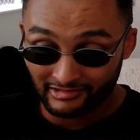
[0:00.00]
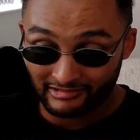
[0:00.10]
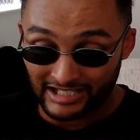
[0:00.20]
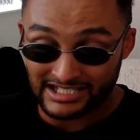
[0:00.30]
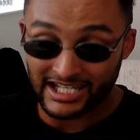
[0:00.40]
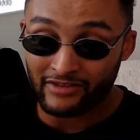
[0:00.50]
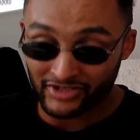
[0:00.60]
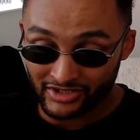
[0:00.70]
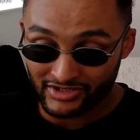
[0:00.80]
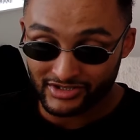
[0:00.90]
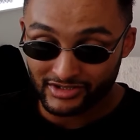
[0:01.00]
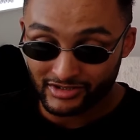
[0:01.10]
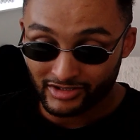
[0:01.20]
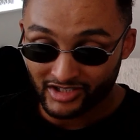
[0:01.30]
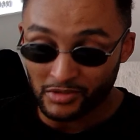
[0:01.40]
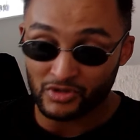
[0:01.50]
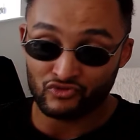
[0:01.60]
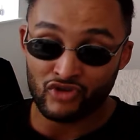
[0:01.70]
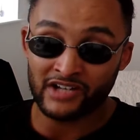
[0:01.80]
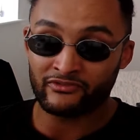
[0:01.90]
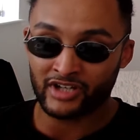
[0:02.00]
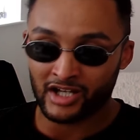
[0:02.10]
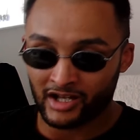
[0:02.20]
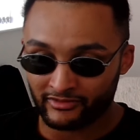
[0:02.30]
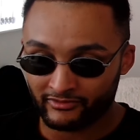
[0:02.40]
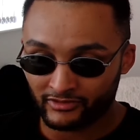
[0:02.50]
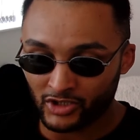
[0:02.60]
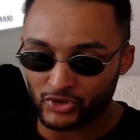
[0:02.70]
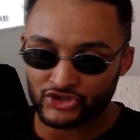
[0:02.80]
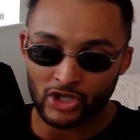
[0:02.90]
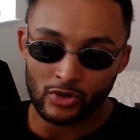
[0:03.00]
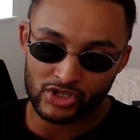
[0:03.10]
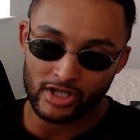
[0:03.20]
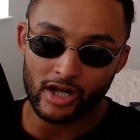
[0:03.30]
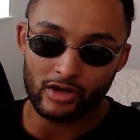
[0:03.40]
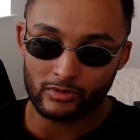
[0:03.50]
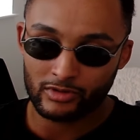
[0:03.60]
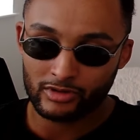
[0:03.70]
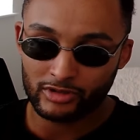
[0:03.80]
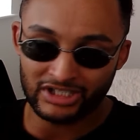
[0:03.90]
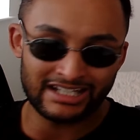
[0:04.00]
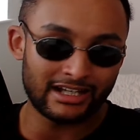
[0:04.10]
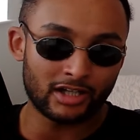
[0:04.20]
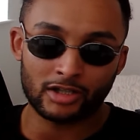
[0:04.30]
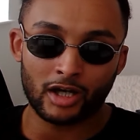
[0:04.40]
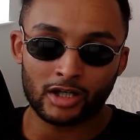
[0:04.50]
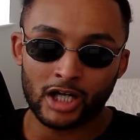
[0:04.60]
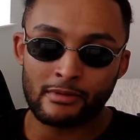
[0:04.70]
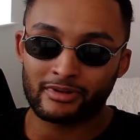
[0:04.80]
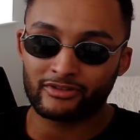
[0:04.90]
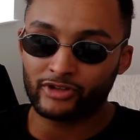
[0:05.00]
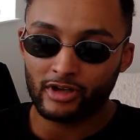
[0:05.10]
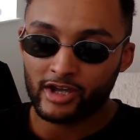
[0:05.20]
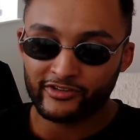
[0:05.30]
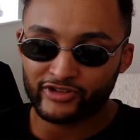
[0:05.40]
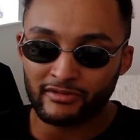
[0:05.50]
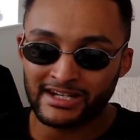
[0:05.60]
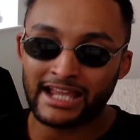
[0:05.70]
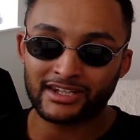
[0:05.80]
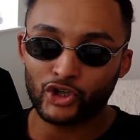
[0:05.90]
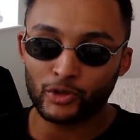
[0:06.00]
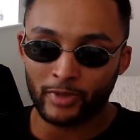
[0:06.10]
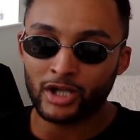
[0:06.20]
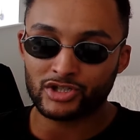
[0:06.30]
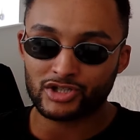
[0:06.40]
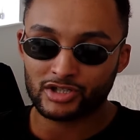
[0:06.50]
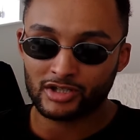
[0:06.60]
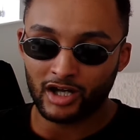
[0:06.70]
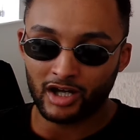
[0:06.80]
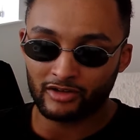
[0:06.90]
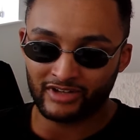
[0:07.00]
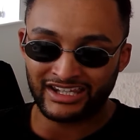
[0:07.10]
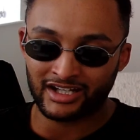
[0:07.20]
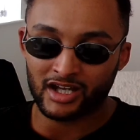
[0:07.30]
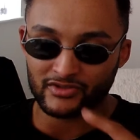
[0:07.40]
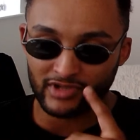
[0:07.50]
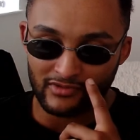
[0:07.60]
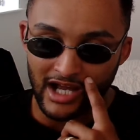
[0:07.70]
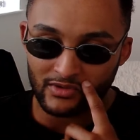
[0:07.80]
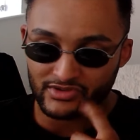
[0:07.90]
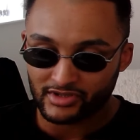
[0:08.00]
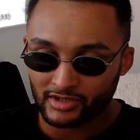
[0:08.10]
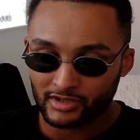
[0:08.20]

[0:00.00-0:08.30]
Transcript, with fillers: That's the evidence. You was running for your life. You was so slow. You didn't. I can't remember if Fury landed a good punch in the last 3 rounds.